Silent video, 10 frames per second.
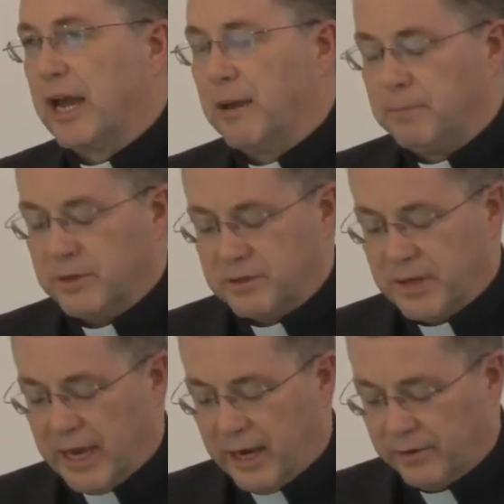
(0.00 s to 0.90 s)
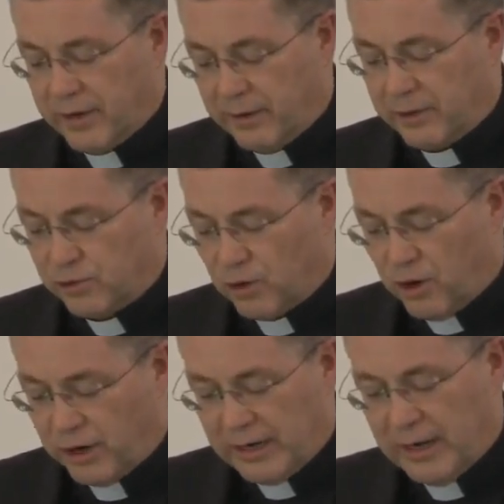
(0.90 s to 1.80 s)
campus and
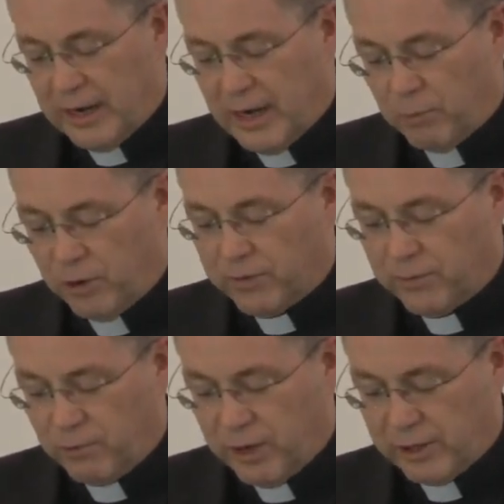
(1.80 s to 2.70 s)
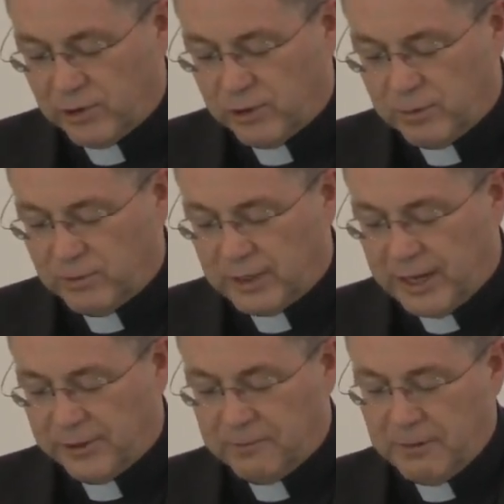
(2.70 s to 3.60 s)
enjoy a wonderful relationship
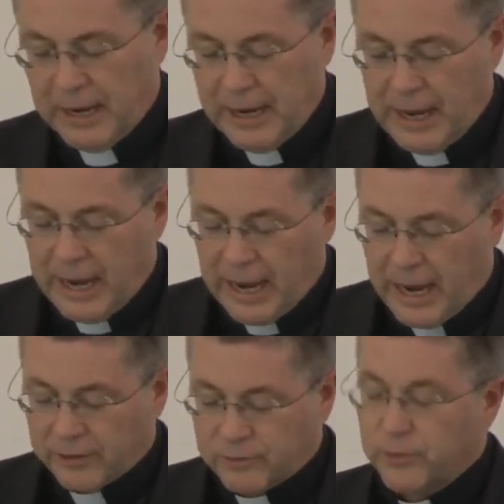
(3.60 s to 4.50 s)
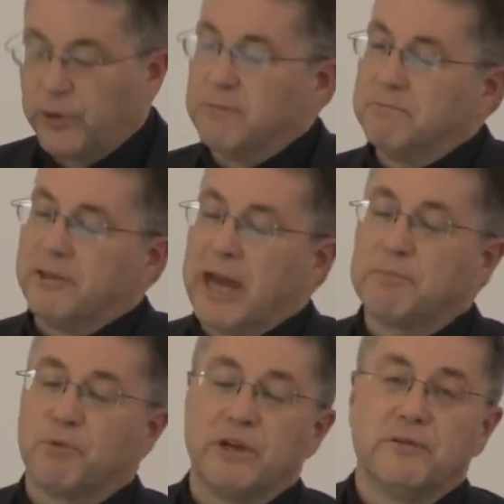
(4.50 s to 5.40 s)
together. As for
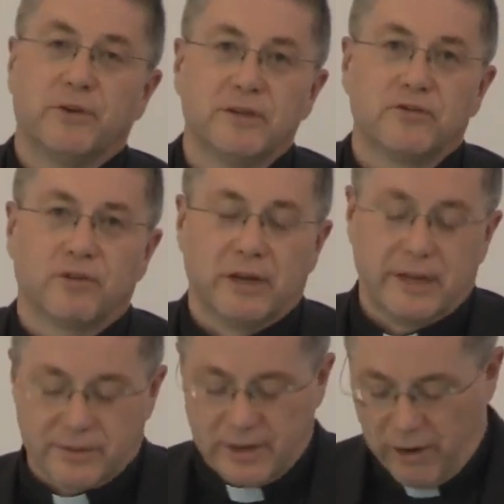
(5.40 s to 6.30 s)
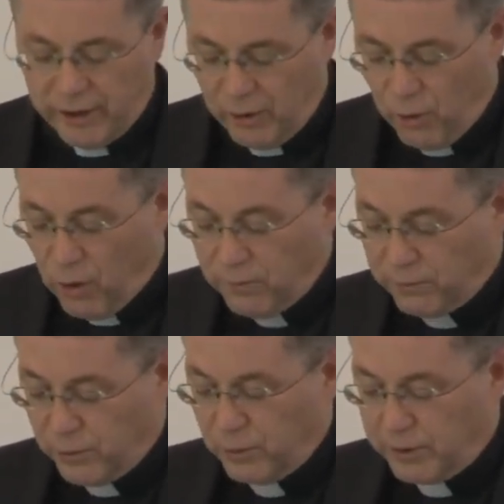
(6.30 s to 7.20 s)
that brief historical
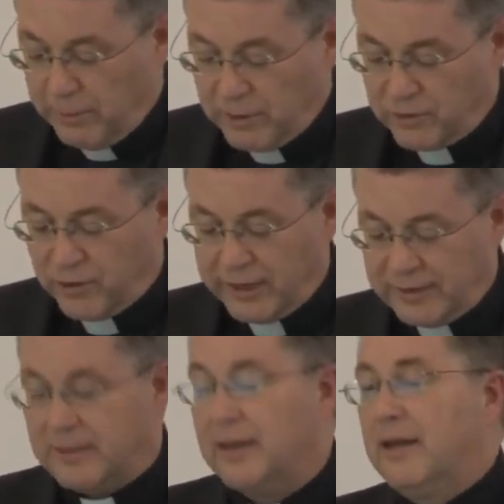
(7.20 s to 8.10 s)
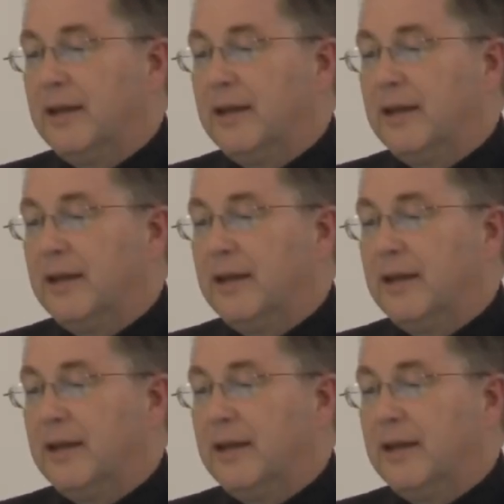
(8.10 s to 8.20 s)
overview demonstrates